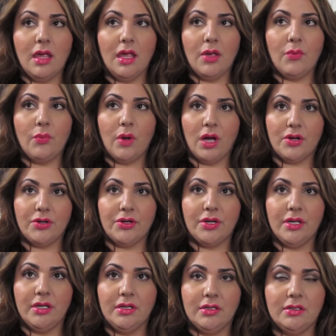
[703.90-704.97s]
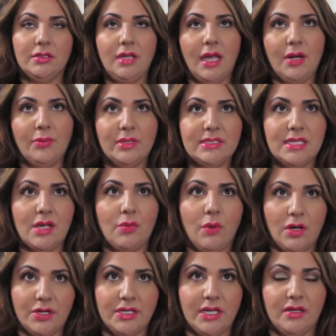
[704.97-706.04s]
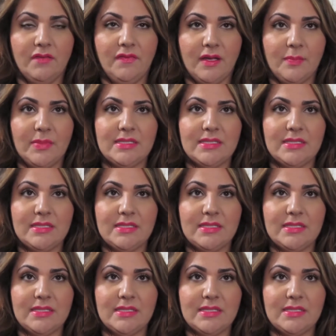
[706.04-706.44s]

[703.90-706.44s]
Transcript: watered, I don't want to say a watered down effect,